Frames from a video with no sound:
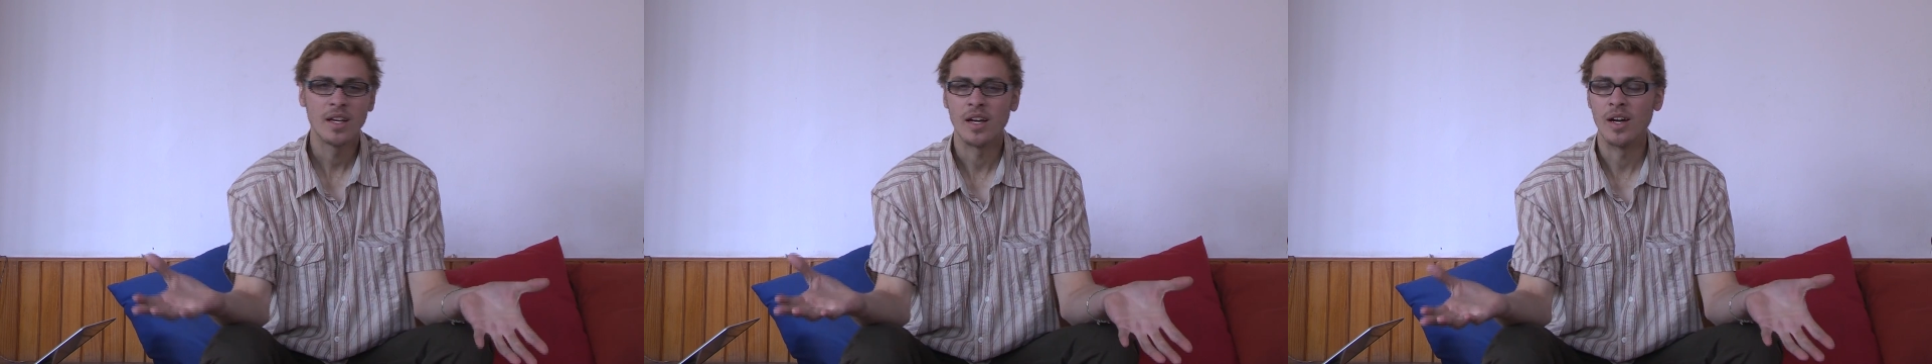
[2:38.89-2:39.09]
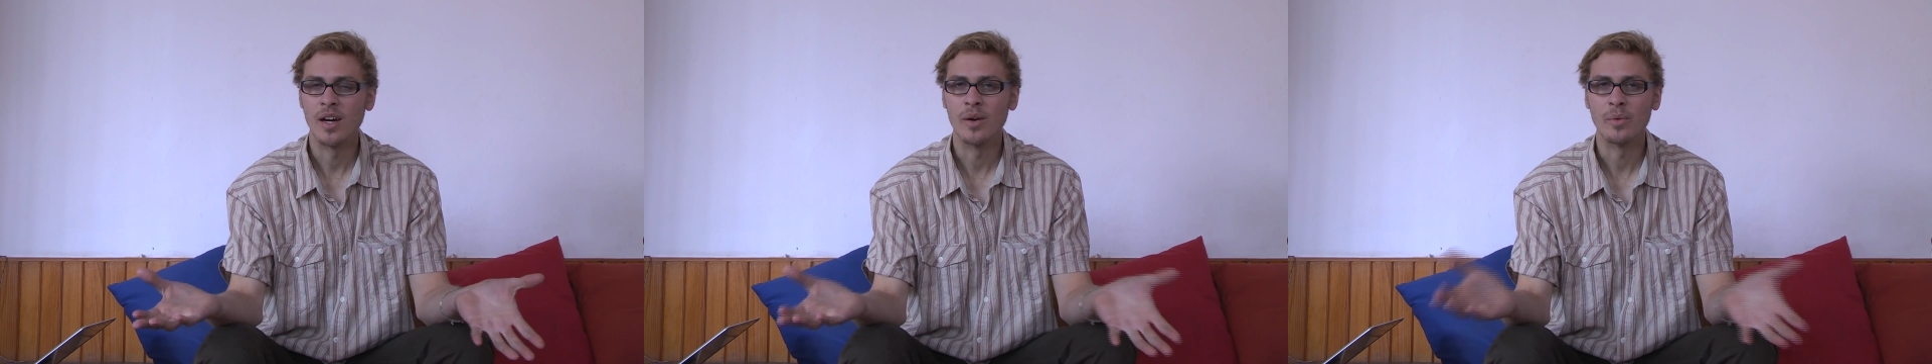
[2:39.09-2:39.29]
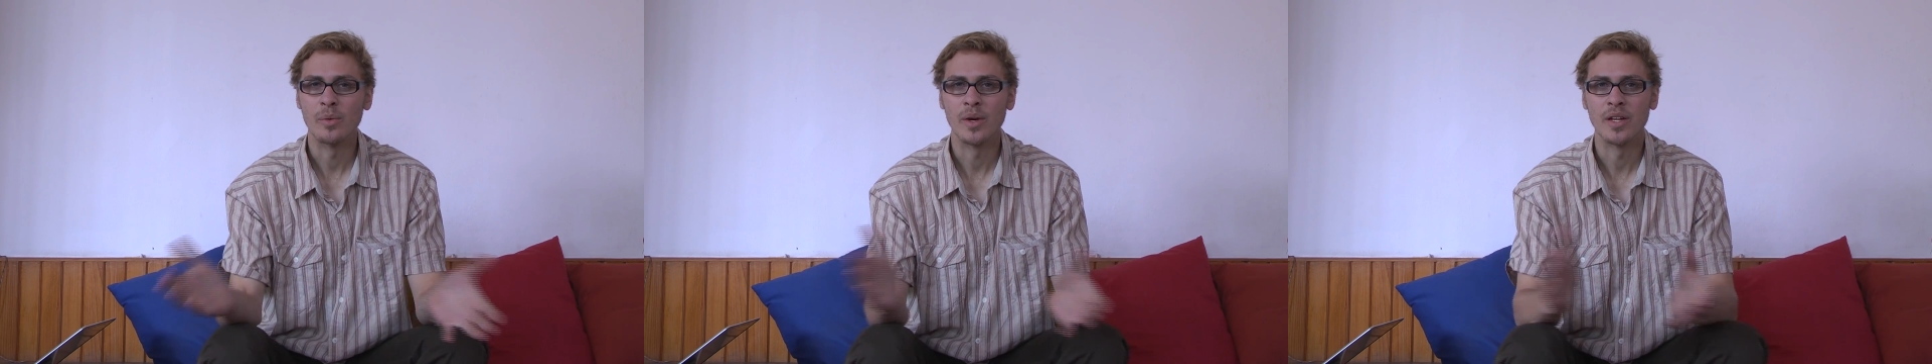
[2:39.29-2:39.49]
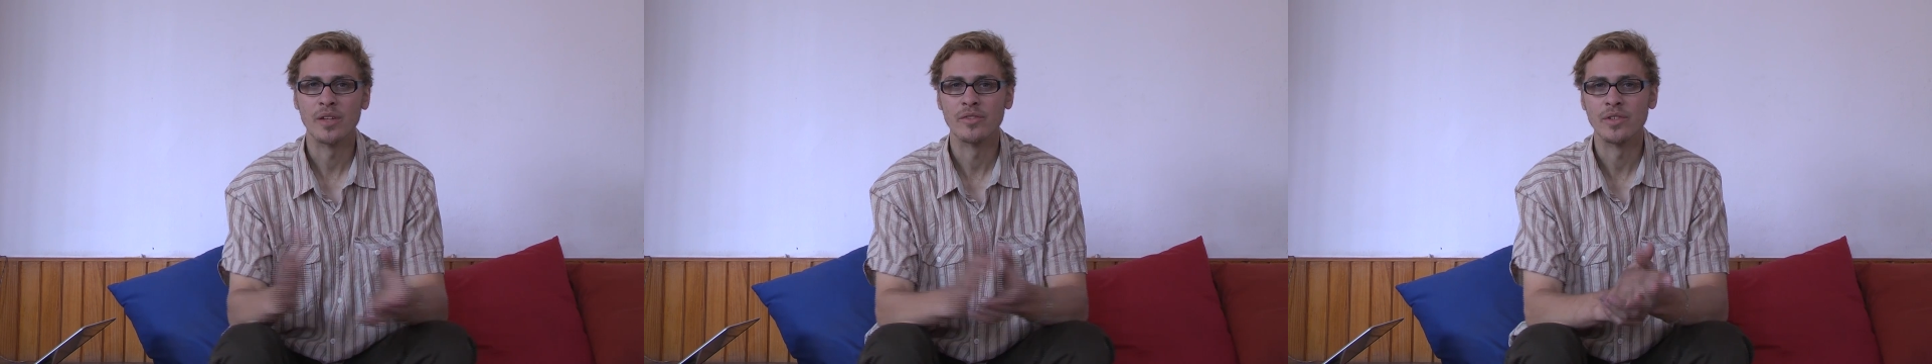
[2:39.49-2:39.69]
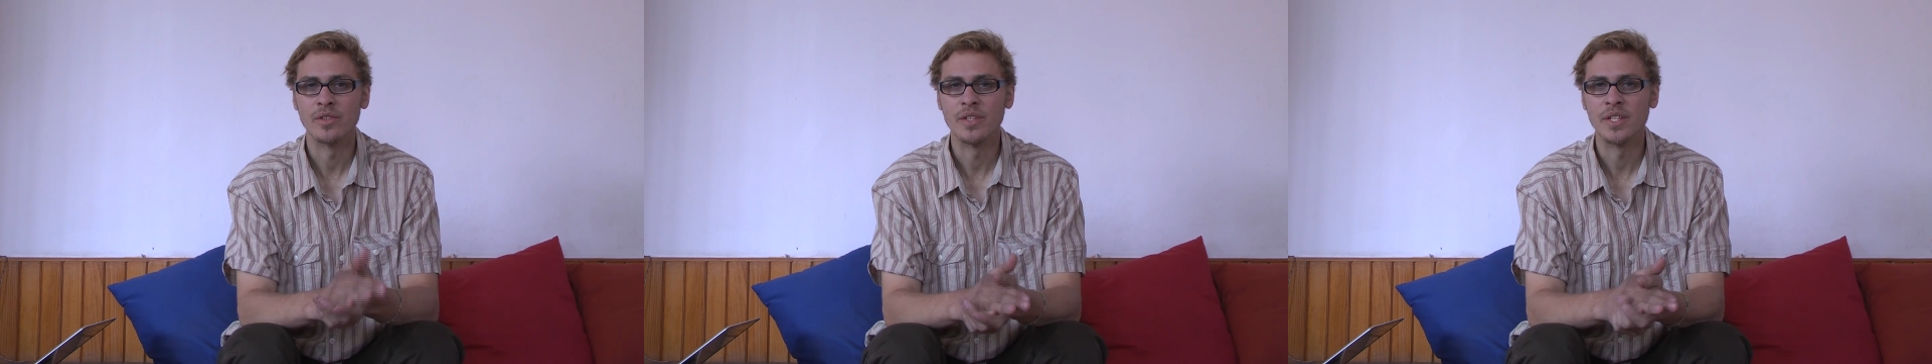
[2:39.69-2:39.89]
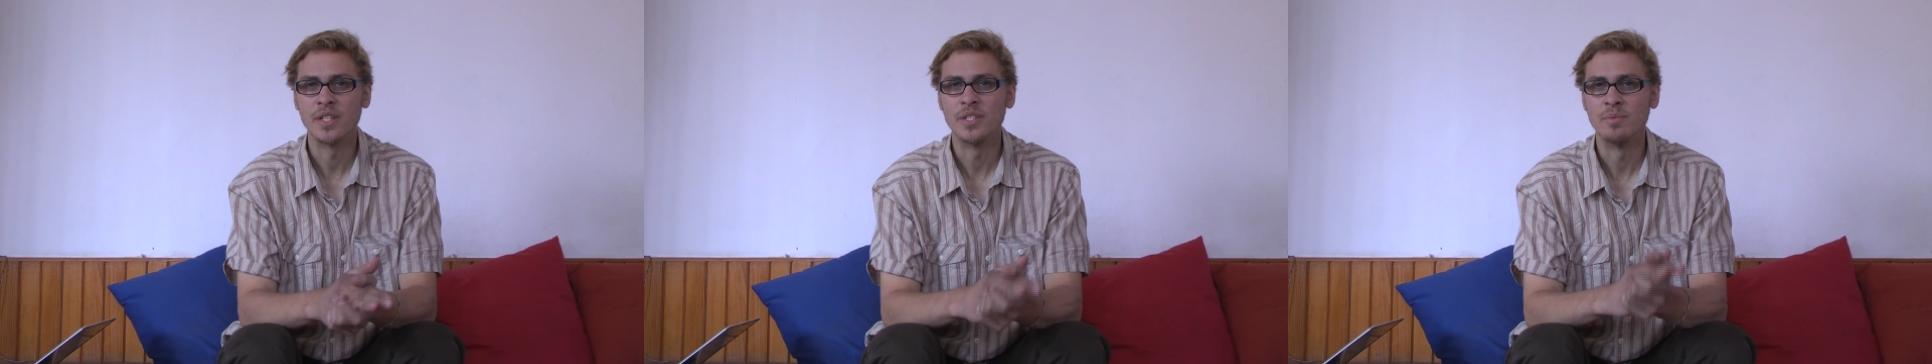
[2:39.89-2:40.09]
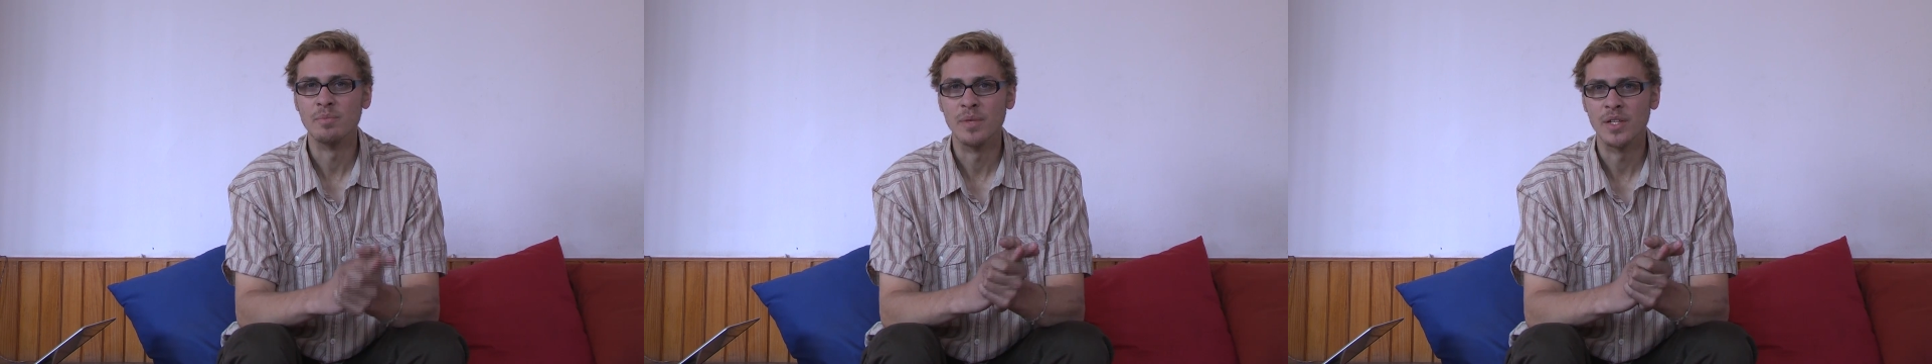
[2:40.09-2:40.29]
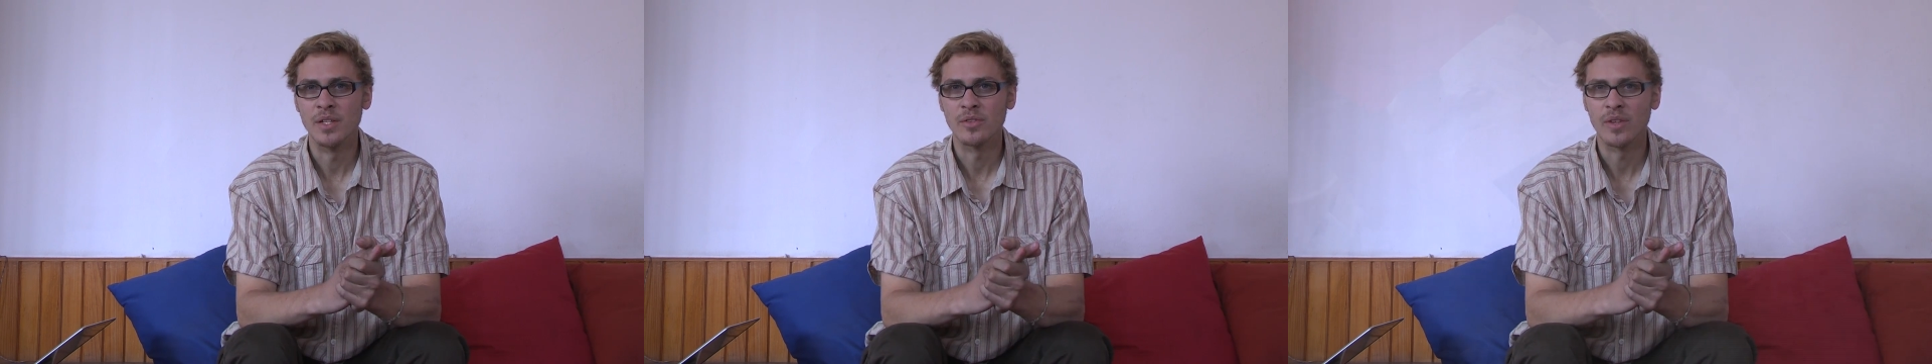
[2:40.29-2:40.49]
uh, whatever needs may